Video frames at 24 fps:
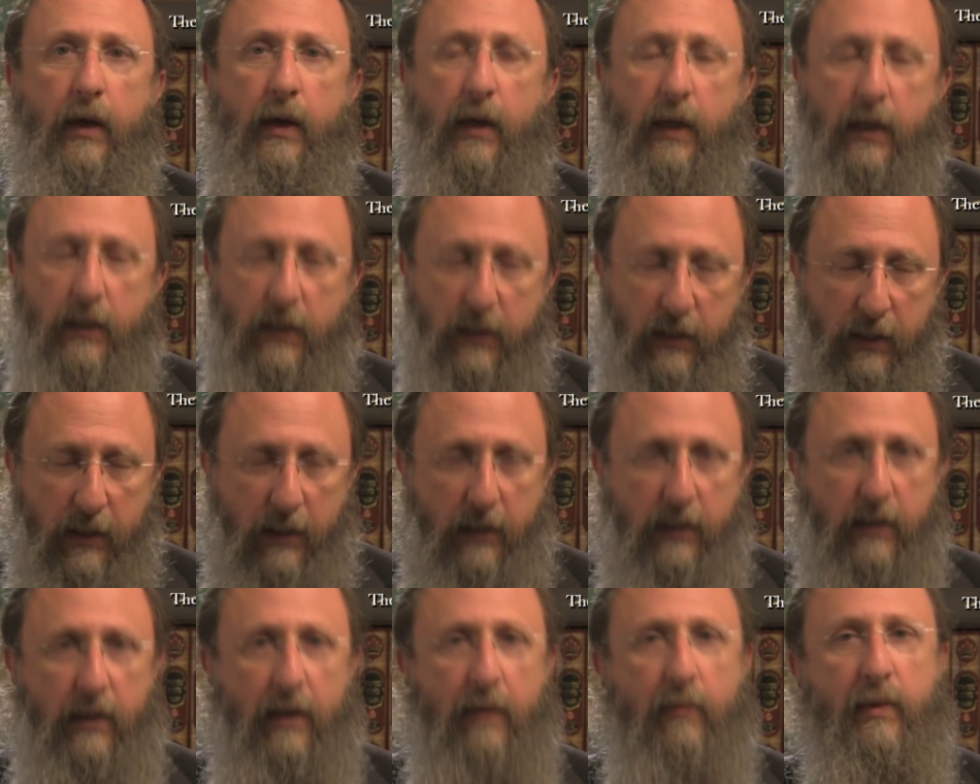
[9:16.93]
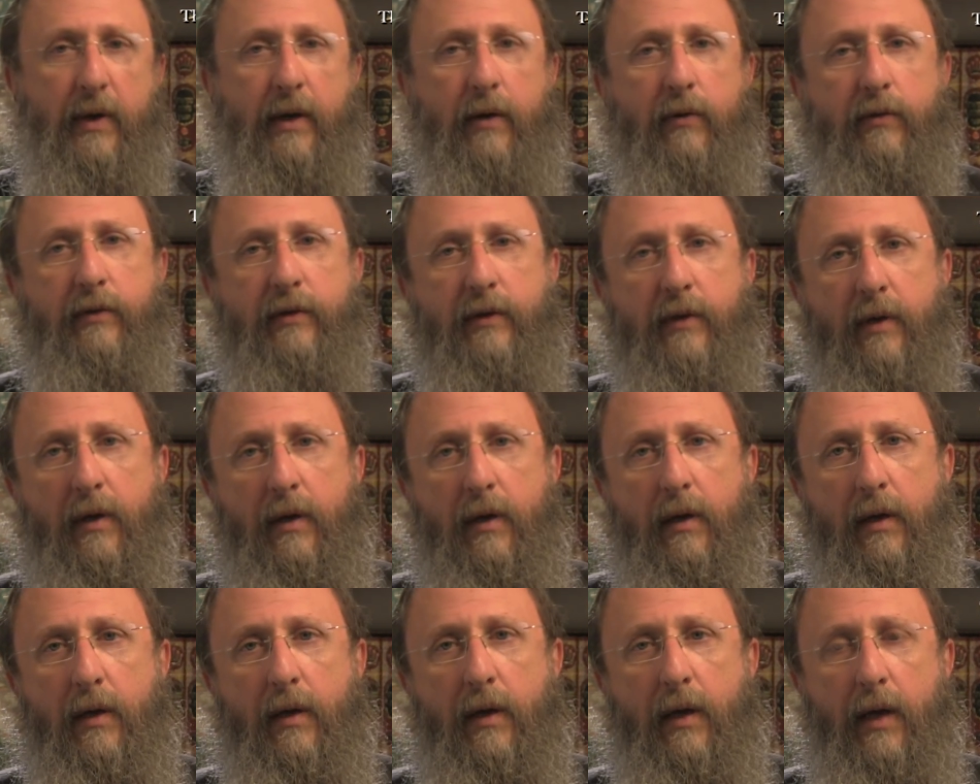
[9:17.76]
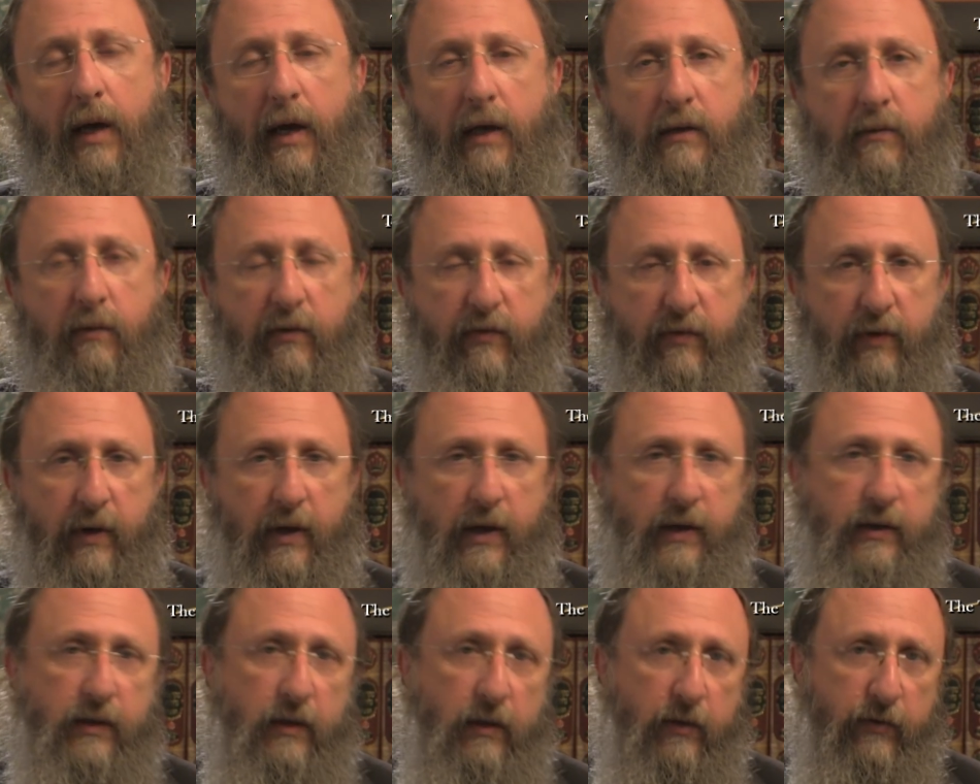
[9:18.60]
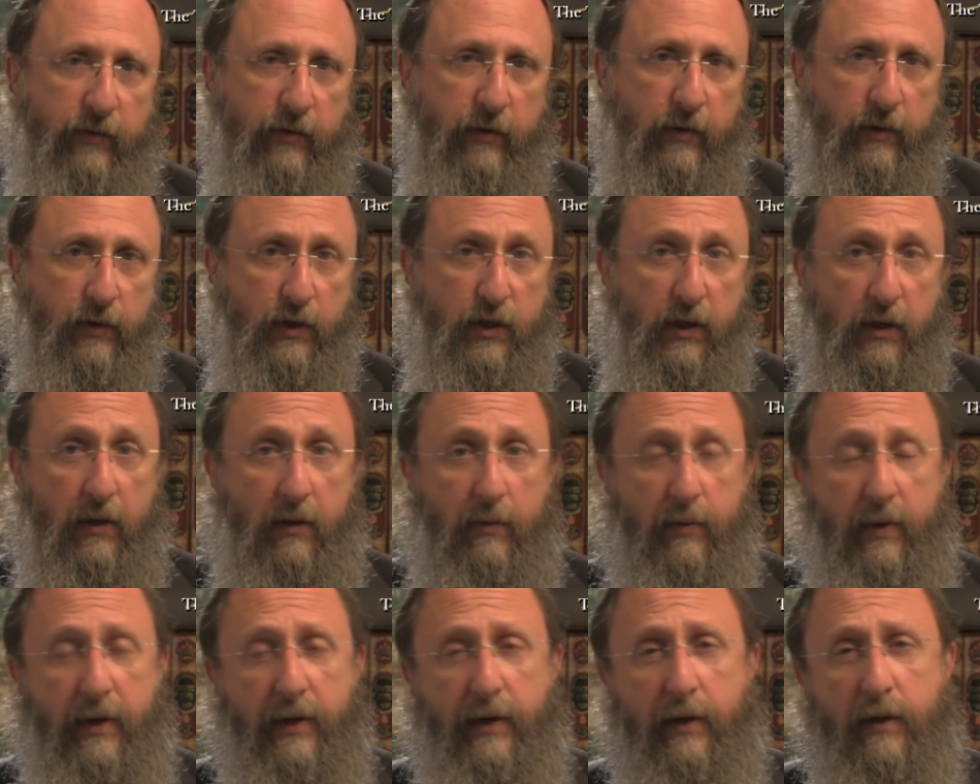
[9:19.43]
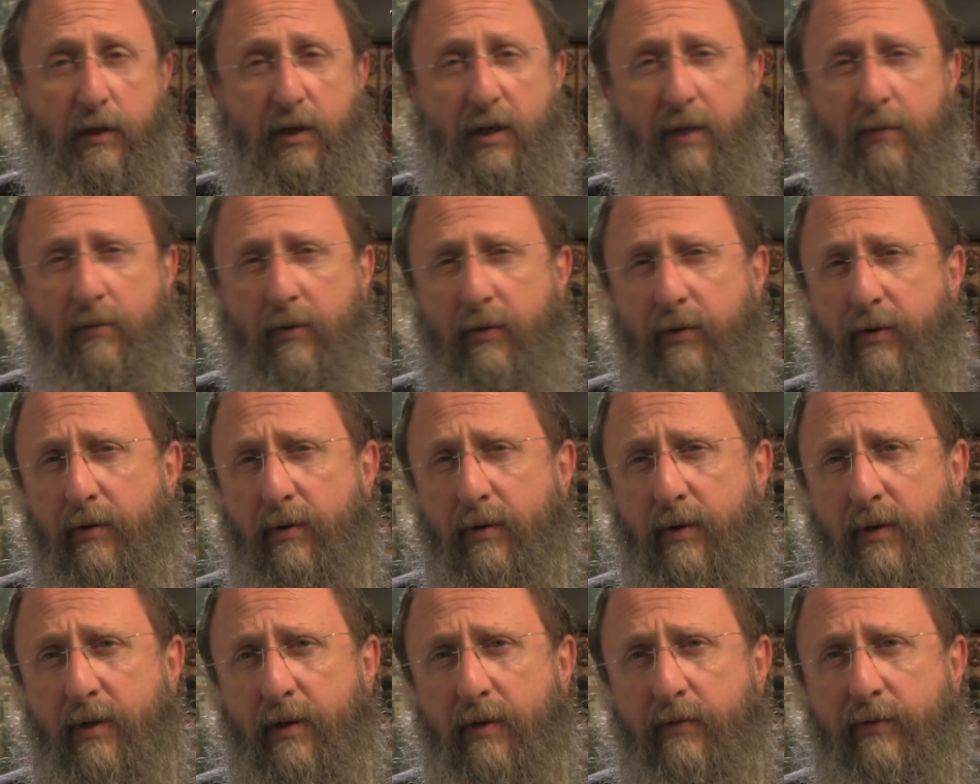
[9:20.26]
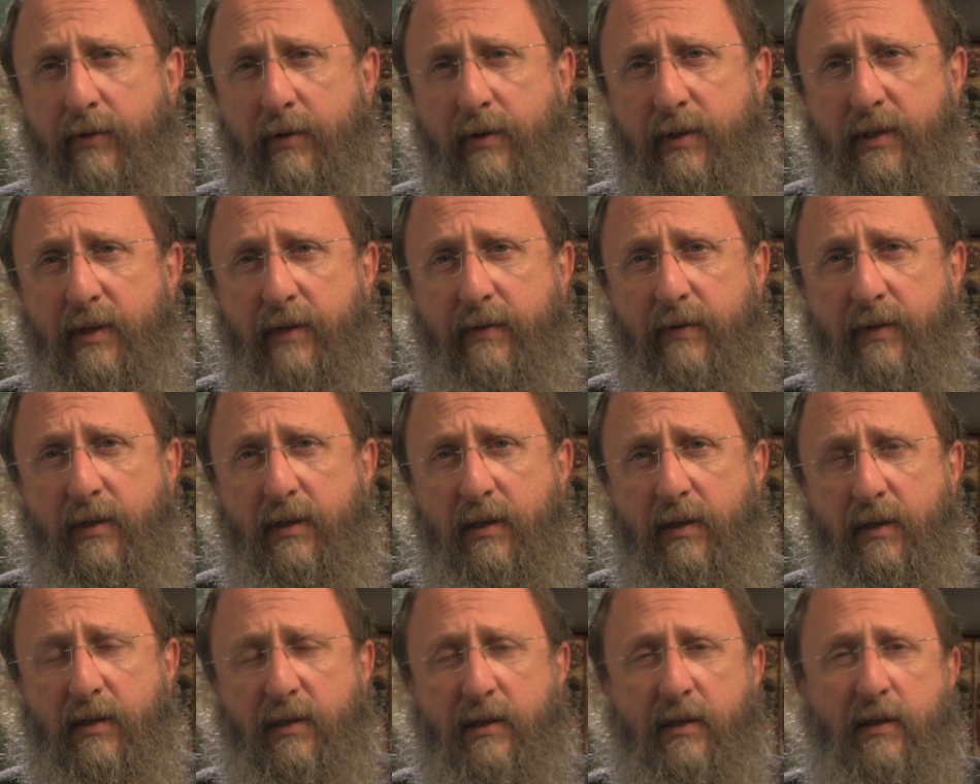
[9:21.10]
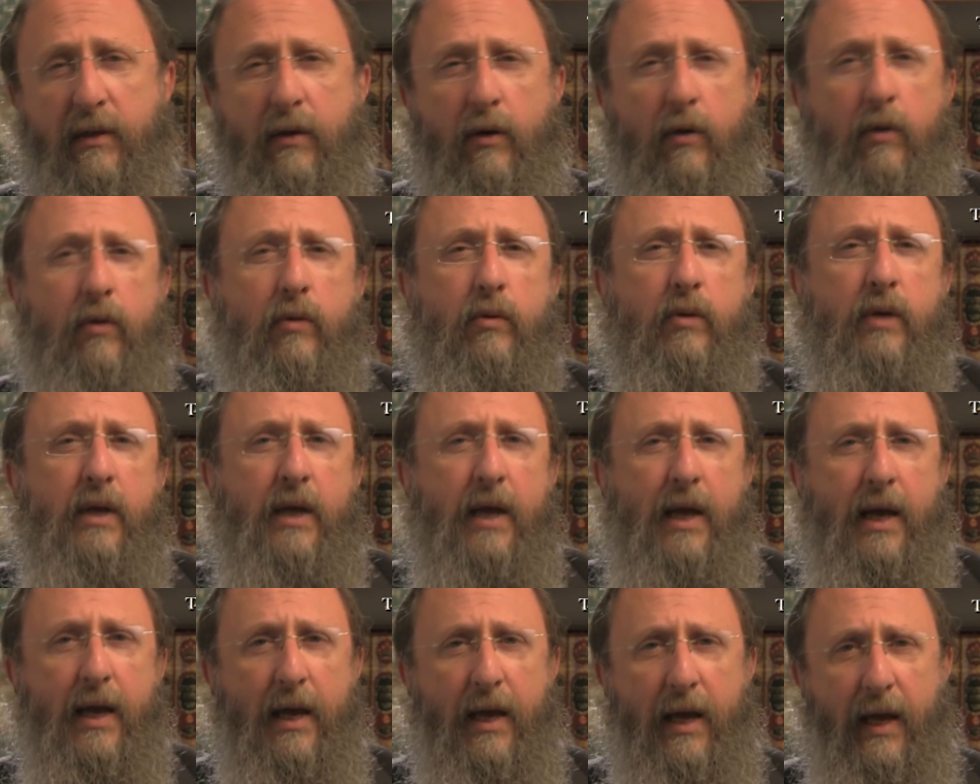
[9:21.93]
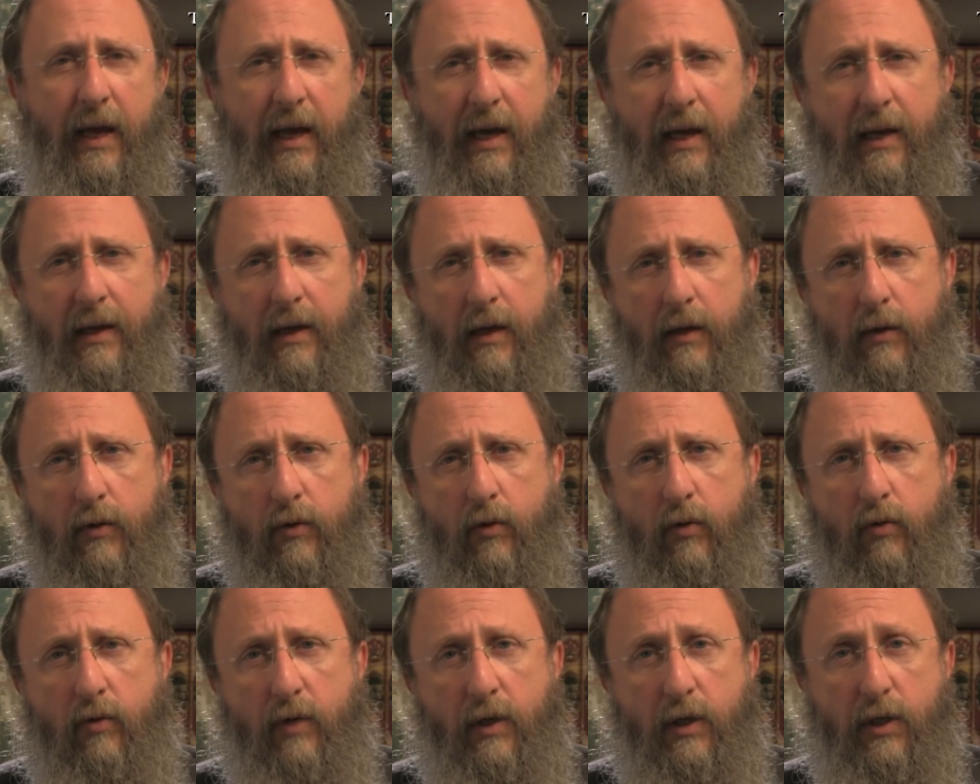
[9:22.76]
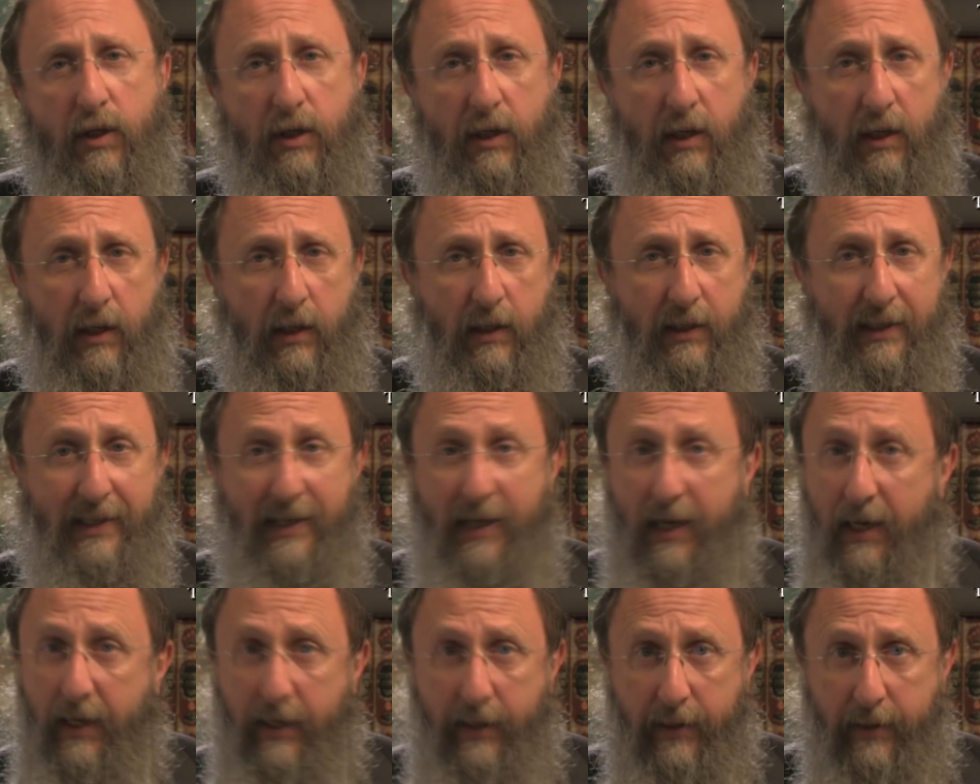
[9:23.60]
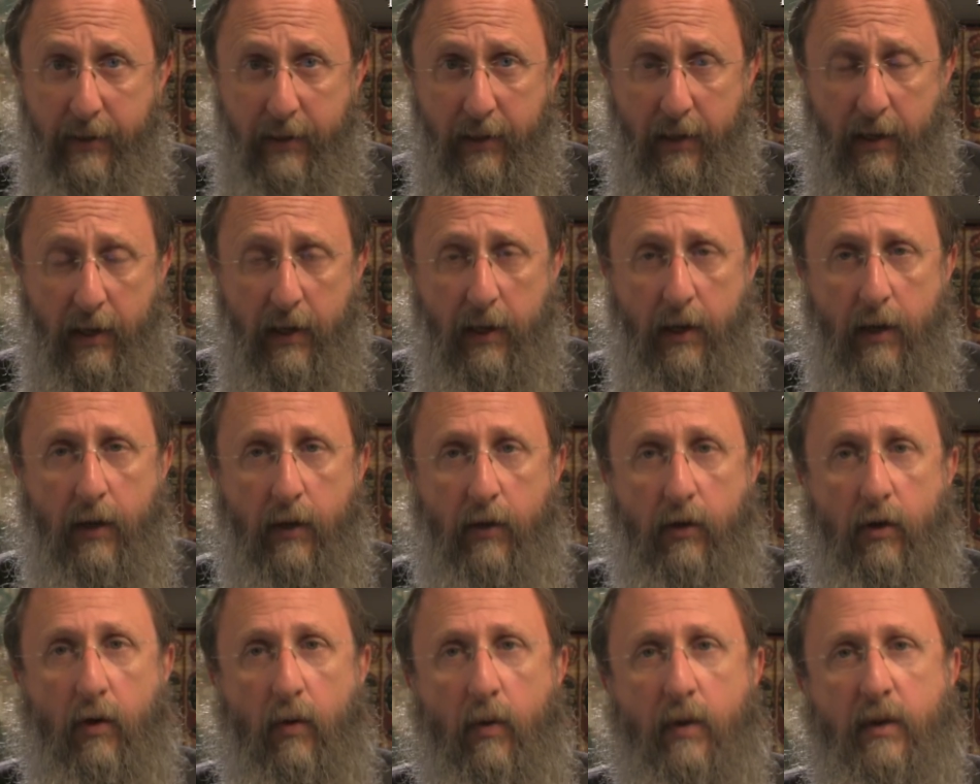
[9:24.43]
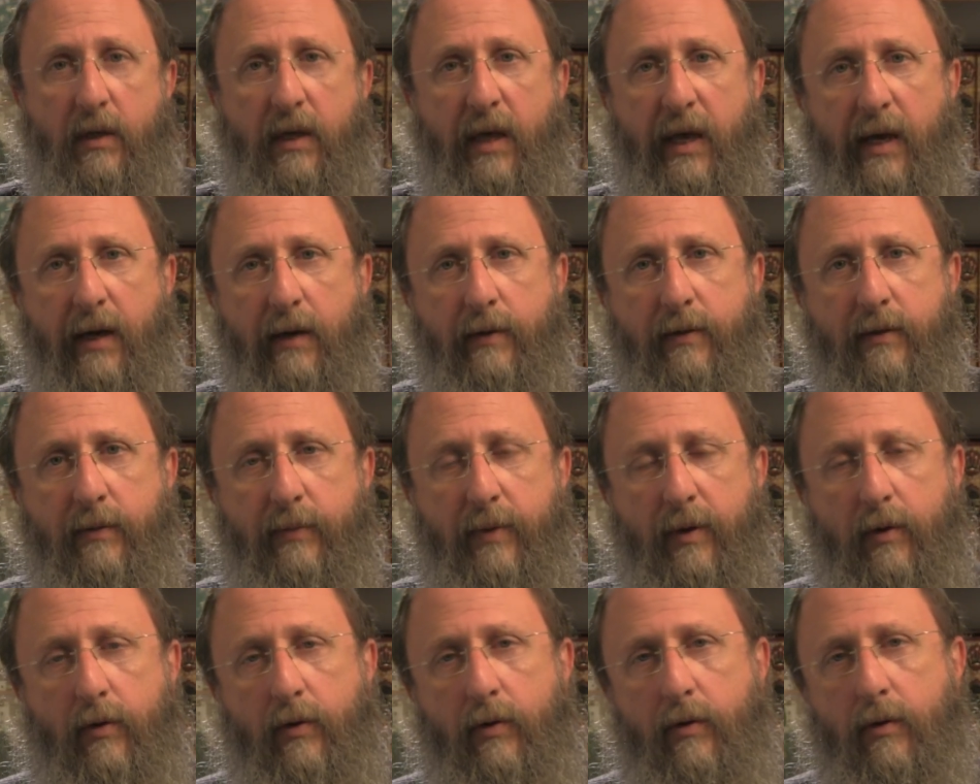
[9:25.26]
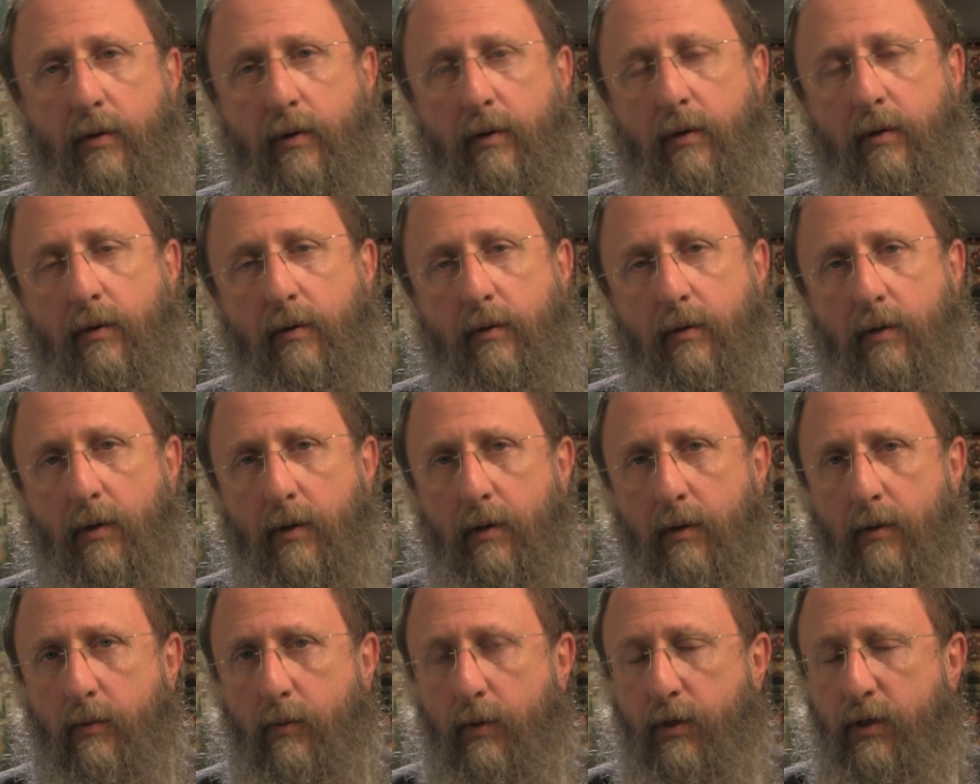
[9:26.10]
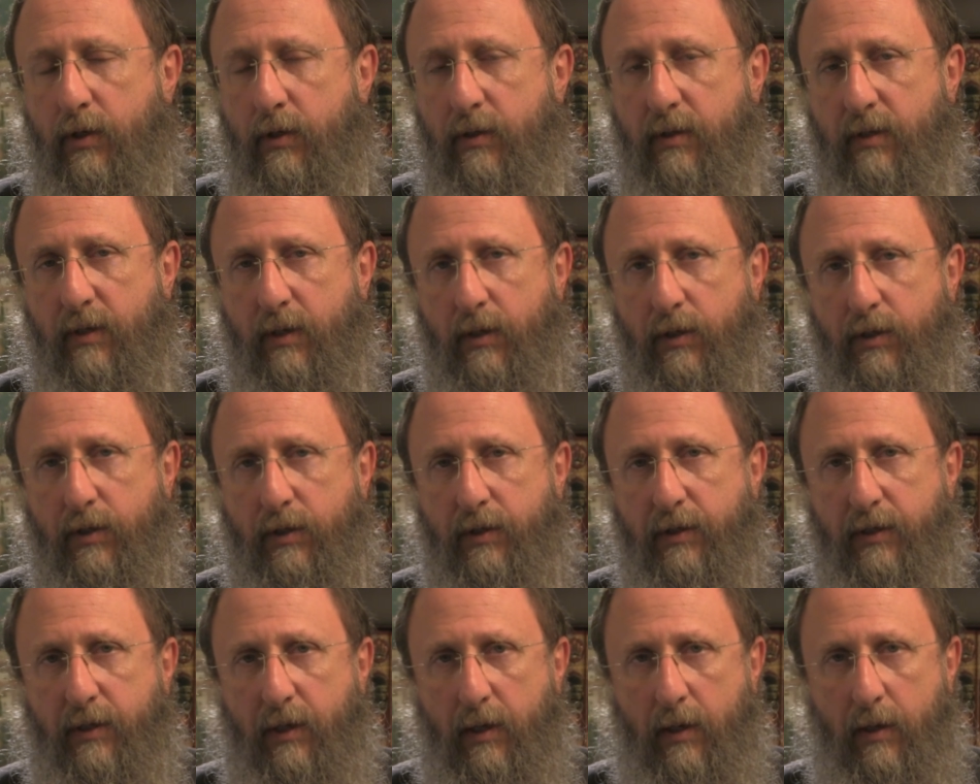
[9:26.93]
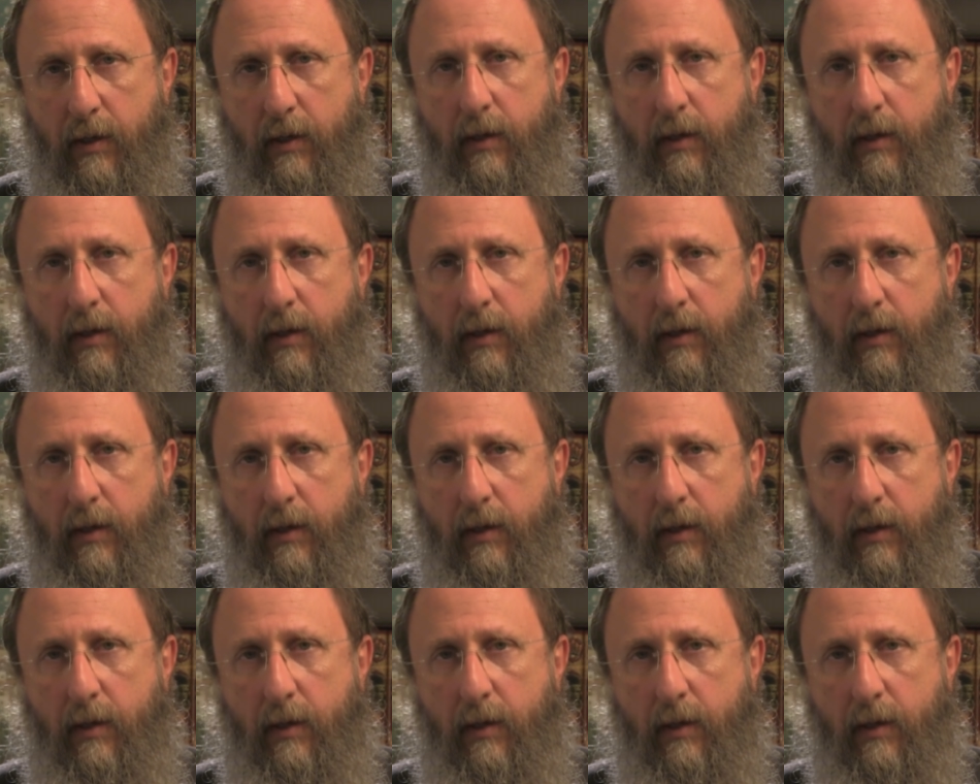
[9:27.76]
it seeks them out. As we find in the verse Jeremiah chapter 30 and verse 17, Tzion ein dorishla, Zion, no one cares about her, which our sages